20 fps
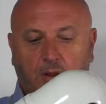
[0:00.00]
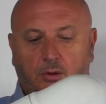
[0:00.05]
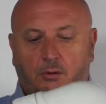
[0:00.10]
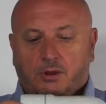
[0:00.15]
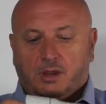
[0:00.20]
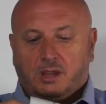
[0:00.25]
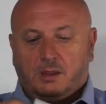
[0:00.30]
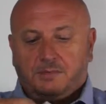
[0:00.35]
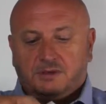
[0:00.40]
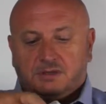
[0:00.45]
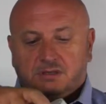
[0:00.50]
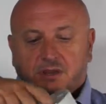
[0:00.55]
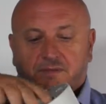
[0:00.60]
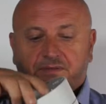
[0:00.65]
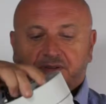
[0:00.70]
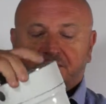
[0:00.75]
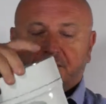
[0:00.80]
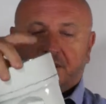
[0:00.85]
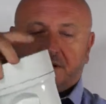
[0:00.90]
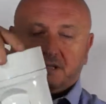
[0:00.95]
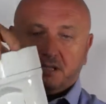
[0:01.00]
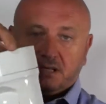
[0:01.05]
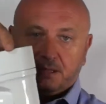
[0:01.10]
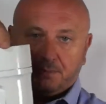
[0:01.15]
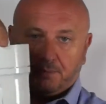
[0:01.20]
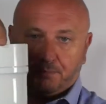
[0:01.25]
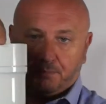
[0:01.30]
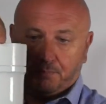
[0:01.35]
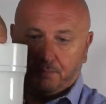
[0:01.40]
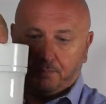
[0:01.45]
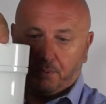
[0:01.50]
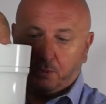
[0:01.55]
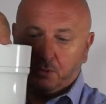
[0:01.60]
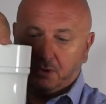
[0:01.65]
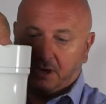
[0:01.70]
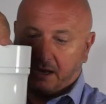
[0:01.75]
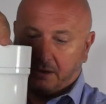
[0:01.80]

or it can be surface mounted ball